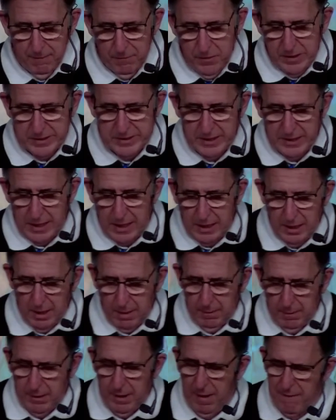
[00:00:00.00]
The
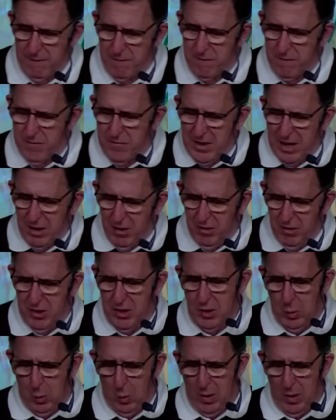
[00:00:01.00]
Cyclops got
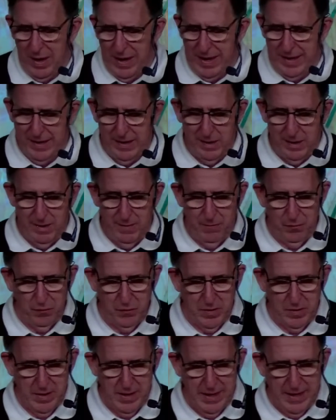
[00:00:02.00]
very quiet
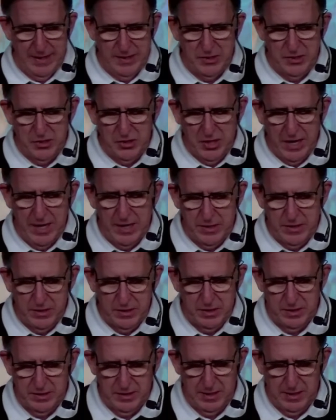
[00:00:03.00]
and
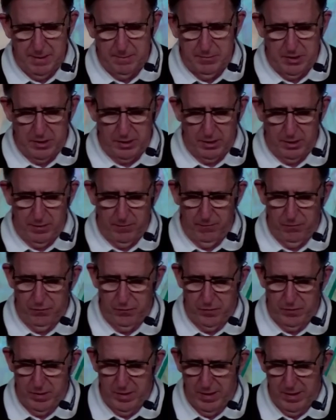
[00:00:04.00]
changed the subject.
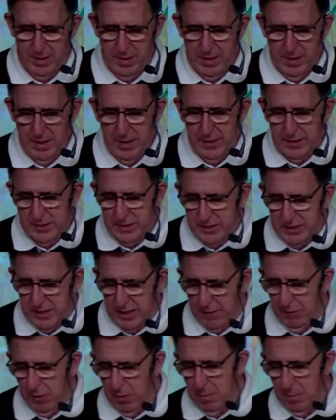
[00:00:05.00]

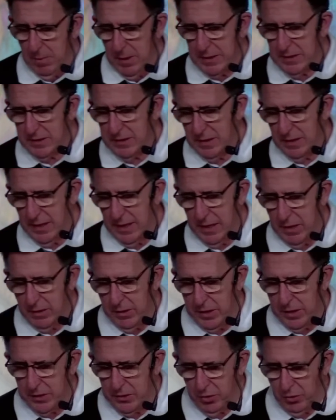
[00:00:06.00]
Several months
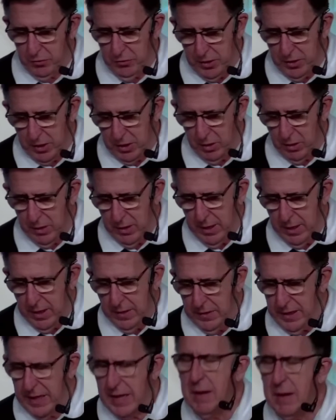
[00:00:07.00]
later, he told Daryl
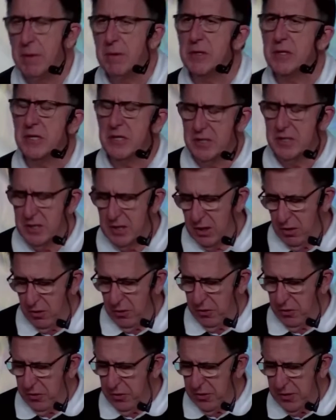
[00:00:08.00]
that he was
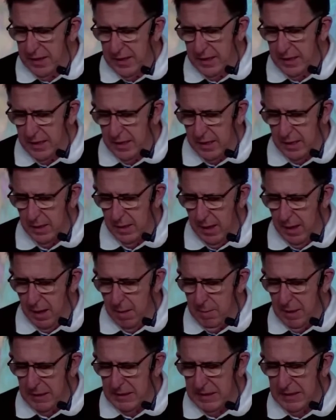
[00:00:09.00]
still thinking
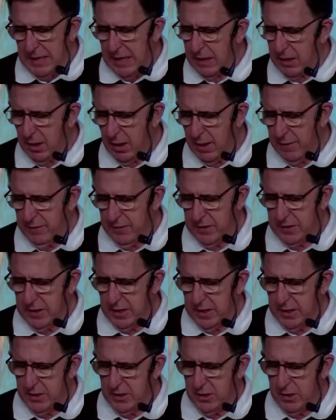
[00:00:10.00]
about that
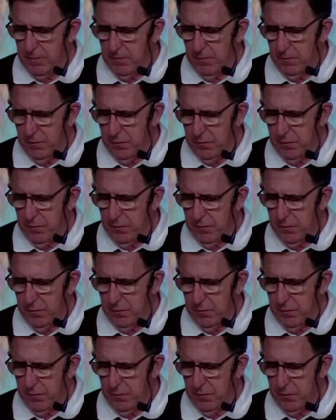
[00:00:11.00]
conversation,